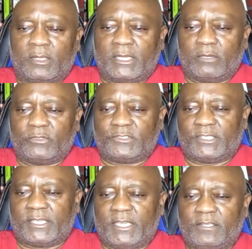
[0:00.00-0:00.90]
That was
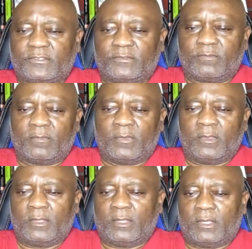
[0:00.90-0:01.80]
the case.
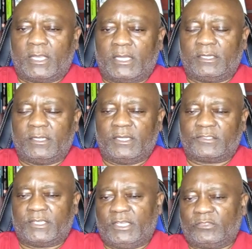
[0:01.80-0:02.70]
And the
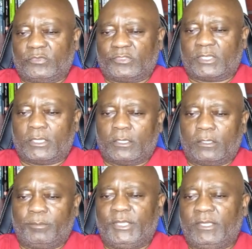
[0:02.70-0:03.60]
next case was
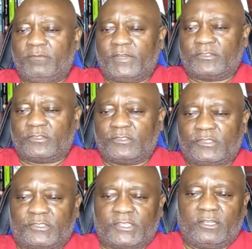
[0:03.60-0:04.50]
Corby versus
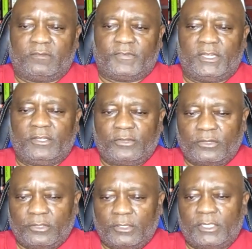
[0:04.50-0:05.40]
the state of
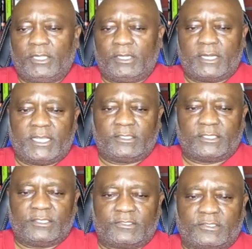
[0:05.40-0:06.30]
Illinois in
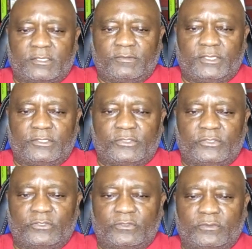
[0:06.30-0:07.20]

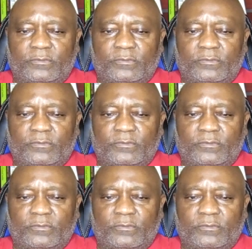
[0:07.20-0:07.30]
1972.